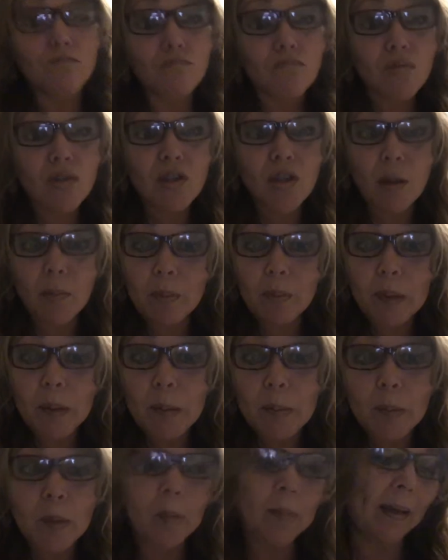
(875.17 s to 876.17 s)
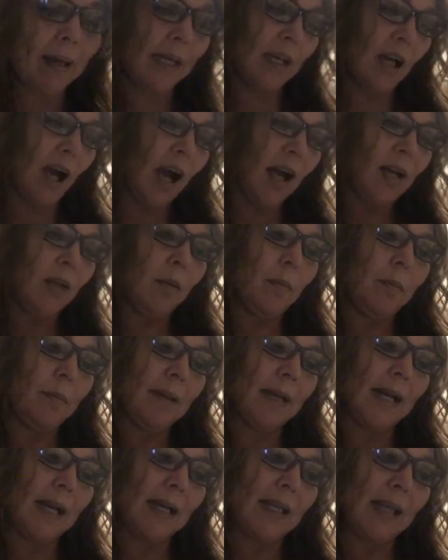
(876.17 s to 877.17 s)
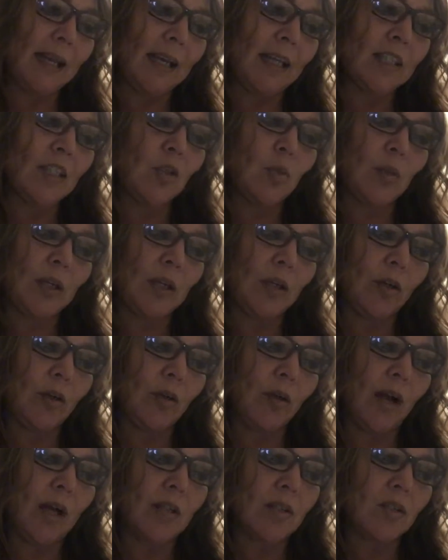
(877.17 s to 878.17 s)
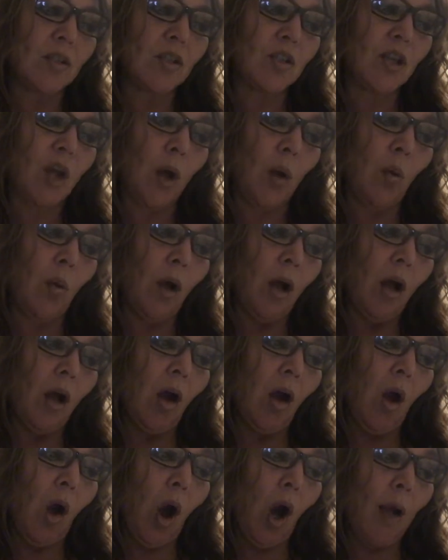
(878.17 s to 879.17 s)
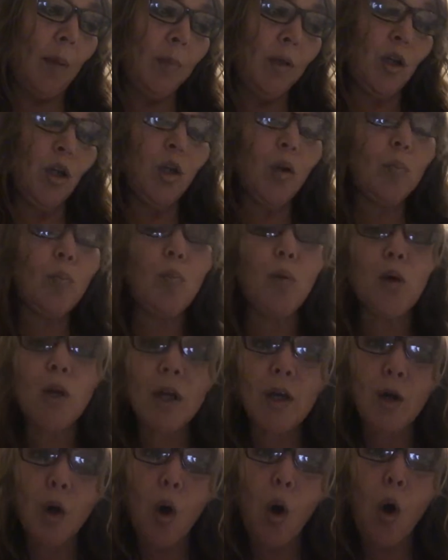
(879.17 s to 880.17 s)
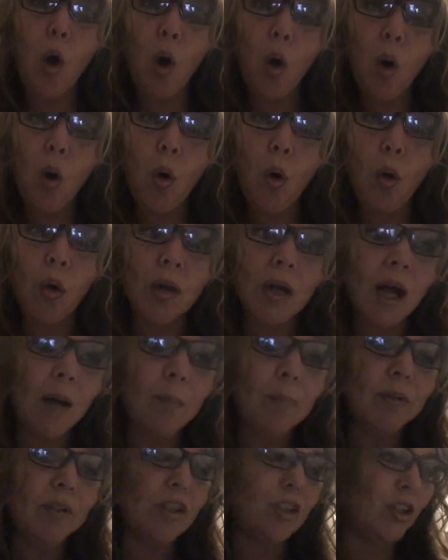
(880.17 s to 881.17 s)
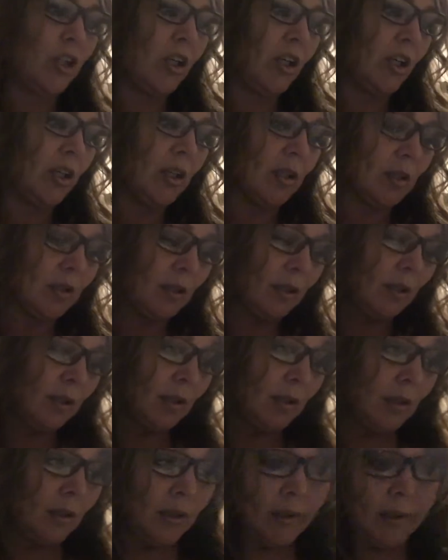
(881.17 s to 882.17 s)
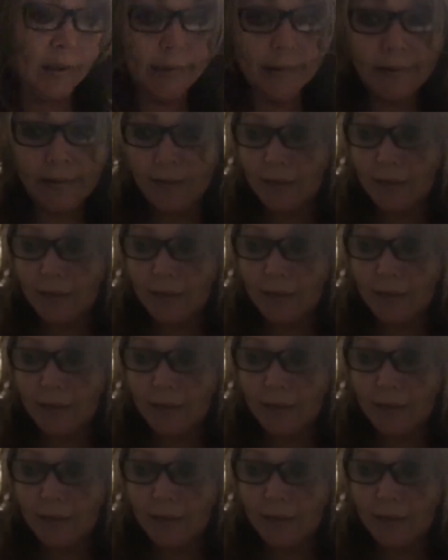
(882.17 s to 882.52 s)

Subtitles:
Some people may not, but I like a sweeter crust. So I'm going to put in a whole cup of sugar into